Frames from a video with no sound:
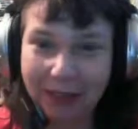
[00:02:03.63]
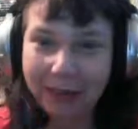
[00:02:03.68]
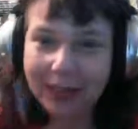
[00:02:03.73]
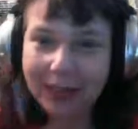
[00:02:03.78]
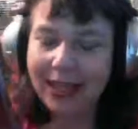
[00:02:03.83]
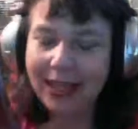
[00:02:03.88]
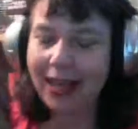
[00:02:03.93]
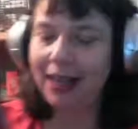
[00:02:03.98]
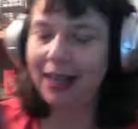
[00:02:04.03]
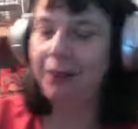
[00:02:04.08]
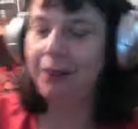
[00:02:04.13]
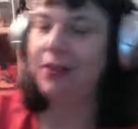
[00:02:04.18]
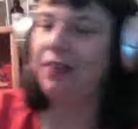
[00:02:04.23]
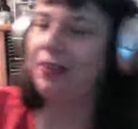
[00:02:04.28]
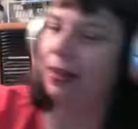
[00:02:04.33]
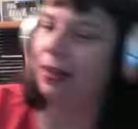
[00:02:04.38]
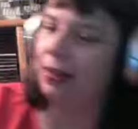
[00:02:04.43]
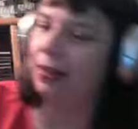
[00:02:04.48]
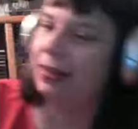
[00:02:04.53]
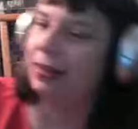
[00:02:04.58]
the ABV
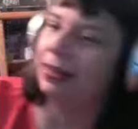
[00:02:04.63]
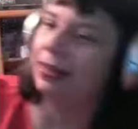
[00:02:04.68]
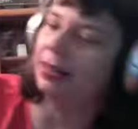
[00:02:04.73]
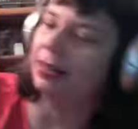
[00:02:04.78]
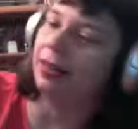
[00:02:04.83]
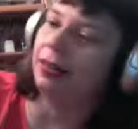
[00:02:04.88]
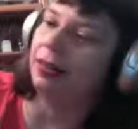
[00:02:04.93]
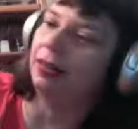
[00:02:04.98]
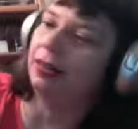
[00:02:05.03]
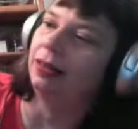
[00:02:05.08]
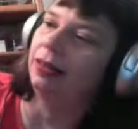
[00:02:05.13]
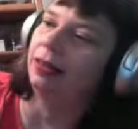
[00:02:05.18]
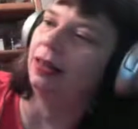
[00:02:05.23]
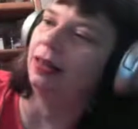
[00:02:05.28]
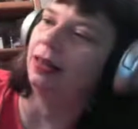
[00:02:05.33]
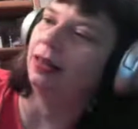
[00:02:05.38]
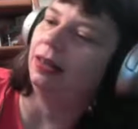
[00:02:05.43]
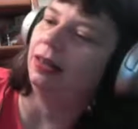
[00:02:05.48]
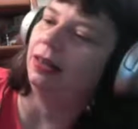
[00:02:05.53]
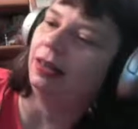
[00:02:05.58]
on this thing?
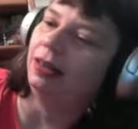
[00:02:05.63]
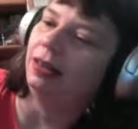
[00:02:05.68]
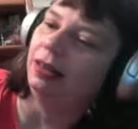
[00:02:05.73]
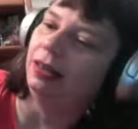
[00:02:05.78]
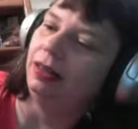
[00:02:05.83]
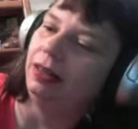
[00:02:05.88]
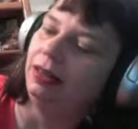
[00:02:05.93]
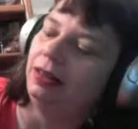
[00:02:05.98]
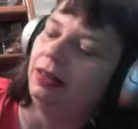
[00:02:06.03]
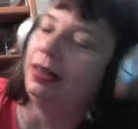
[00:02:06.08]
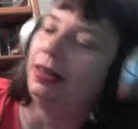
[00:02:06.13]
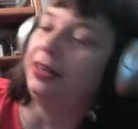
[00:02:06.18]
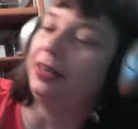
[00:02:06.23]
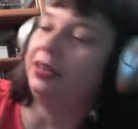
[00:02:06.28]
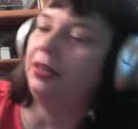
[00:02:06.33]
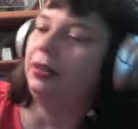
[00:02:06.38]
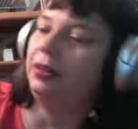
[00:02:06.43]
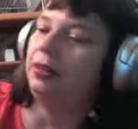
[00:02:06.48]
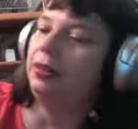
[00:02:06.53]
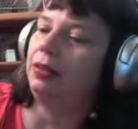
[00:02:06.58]
Oh, I should
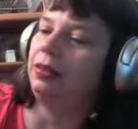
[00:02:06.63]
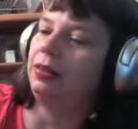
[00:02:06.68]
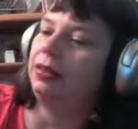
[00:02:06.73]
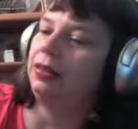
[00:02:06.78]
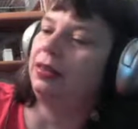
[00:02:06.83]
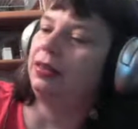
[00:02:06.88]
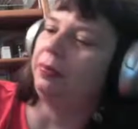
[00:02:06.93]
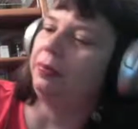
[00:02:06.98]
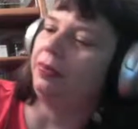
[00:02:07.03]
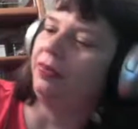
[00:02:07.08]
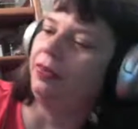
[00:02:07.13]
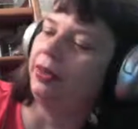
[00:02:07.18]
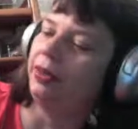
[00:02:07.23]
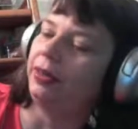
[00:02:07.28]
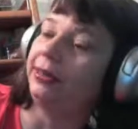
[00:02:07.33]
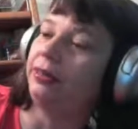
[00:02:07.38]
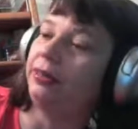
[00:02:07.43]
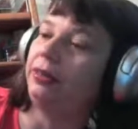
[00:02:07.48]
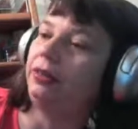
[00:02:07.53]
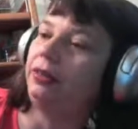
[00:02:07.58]
have looked this up before I
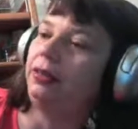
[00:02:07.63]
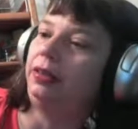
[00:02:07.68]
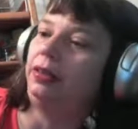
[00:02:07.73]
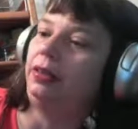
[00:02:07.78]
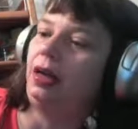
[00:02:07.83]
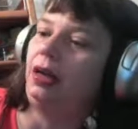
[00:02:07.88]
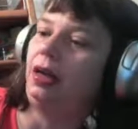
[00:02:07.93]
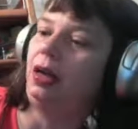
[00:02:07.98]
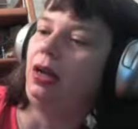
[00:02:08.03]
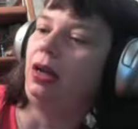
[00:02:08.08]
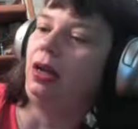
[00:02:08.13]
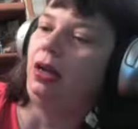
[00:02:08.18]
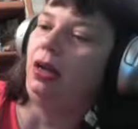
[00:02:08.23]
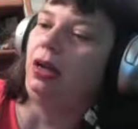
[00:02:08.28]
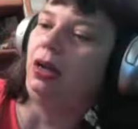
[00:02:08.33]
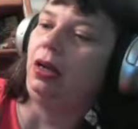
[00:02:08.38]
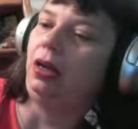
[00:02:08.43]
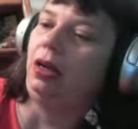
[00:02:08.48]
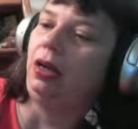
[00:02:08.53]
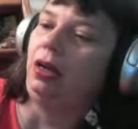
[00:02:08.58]
started.
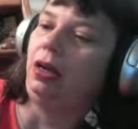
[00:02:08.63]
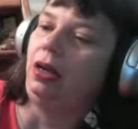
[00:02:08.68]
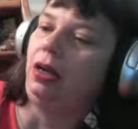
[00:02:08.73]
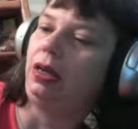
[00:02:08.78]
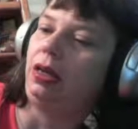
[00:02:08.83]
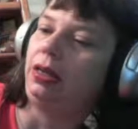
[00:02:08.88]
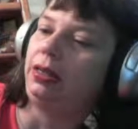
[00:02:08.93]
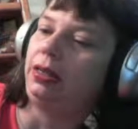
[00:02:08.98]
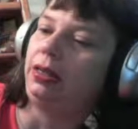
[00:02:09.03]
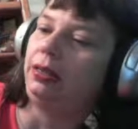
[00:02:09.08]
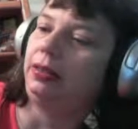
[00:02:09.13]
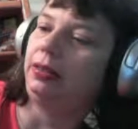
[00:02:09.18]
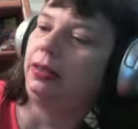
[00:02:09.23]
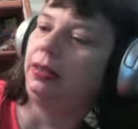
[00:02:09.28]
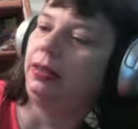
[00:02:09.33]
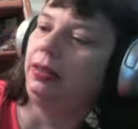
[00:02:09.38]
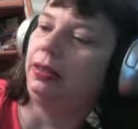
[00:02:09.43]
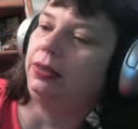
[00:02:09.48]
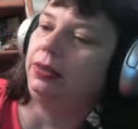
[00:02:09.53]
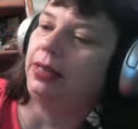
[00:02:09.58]
Because God
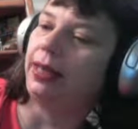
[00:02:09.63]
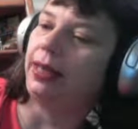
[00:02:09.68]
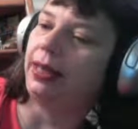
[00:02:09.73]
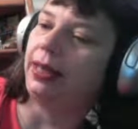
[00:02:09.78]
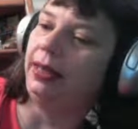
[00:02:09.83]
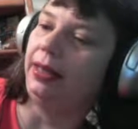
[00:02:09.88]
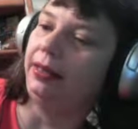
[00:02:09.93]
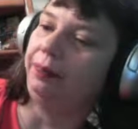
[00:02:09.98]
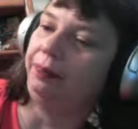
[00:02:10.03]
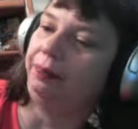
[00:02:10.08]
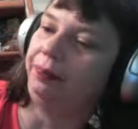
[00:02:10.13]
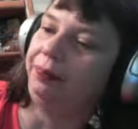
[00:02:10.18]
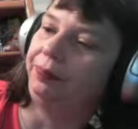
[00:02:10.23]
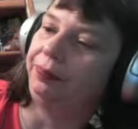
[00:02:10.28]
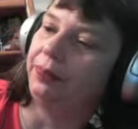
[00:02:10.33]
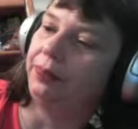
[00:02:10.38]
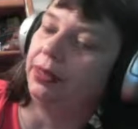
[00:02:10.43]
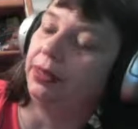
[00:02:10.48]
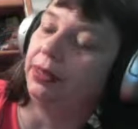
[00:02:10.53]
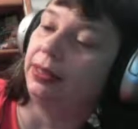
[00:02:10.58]
knows I can't
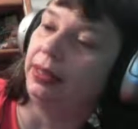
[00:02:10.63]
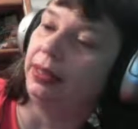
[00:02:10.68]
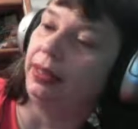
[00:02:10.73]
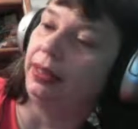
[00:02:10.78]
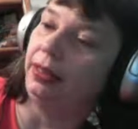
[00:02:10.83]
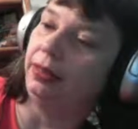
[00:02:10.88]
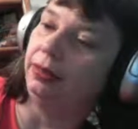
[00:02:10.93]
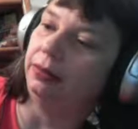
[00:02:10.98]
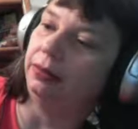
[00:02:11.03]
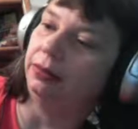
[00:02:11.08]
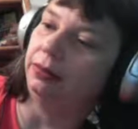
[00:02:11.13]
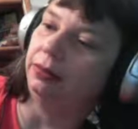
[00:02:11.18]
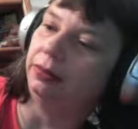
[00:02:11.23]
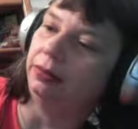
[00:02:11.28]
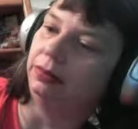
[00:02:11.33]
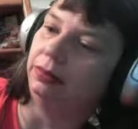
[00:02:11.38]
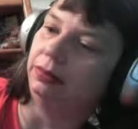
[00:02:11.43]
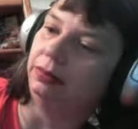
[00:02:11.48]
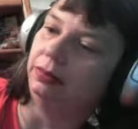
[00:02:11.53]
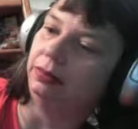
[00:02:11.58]
see.
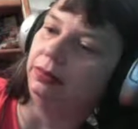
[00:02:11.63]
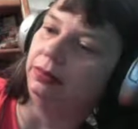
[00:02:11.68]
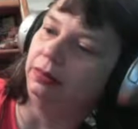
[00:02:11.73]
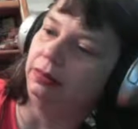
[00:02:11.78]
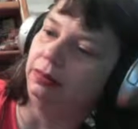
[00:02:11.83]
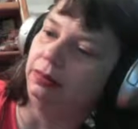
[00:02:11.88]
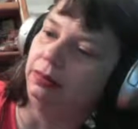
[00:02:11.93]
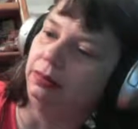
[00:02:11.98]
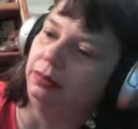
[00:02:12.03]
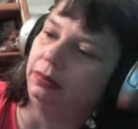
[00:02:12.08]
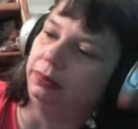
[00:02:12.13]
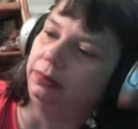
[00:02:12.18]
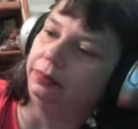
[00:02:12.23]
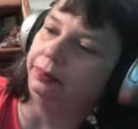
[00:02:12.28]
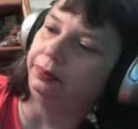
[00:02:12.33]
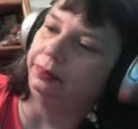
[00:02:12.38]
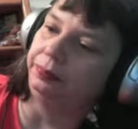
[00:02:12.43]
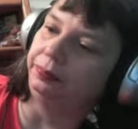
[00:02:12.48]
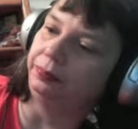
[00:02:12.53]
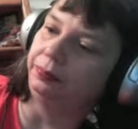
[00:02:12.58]
Um,
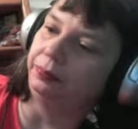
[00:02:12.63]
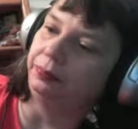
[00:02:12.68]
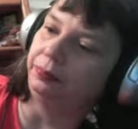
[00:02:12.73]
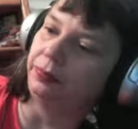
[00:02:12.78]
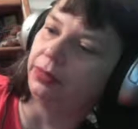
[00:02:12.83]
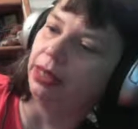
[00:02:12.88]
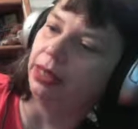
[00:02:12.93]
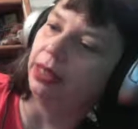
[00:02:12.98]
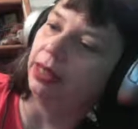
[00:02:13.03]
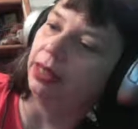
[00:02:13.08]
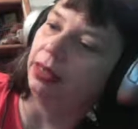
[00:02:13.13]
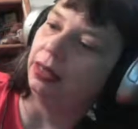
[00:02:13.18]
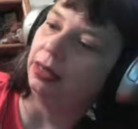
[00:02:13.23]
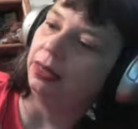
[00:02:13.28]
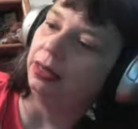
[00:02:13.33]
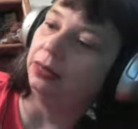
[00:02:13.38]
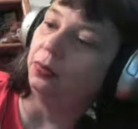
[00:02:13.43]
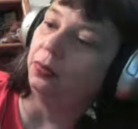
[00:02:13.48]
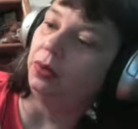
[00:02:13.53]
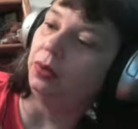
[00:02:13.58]

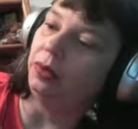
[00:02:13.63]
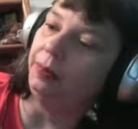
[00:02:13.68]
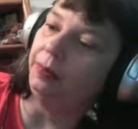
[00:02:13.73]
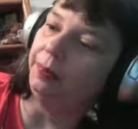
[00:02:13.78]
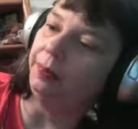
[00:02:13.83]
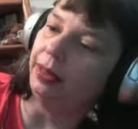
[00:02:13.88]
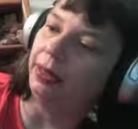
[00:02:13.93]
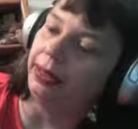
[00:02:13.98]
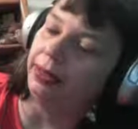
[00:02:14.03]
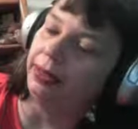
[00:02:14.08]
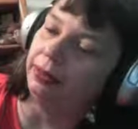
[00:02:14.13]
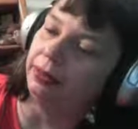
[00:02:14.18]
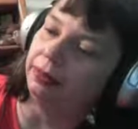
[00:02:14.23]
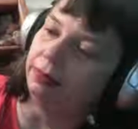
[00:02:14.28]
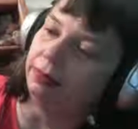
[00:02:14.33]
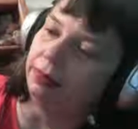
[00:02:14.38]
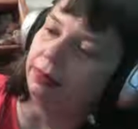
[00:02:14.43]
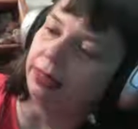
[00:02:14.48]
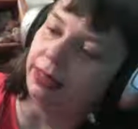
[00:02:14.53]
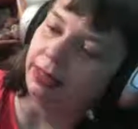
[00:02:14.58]
it's one pint,
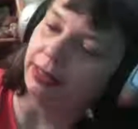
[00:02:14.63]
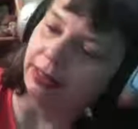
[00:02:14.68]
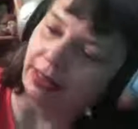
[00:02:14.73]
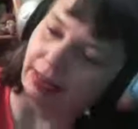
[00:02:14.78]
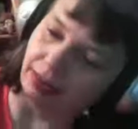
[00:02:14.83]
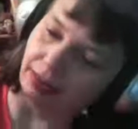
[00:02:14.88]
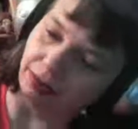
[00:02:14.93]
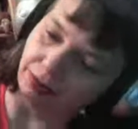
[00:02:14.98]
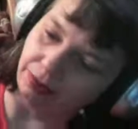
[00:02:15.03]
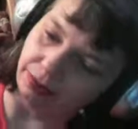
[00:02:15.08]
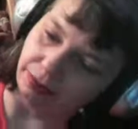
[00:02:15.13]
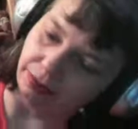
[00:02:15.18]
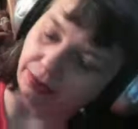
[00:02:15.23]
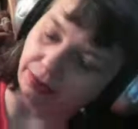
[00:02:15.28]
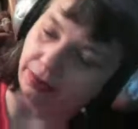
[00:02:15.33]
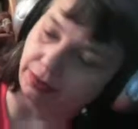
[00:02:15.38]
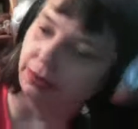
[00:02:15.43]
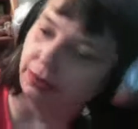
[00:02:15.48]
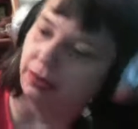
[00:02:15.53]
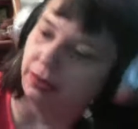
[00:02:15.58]
six
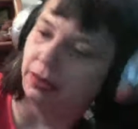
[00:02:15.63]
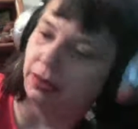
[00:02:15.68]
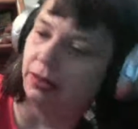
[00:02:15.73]
ounce.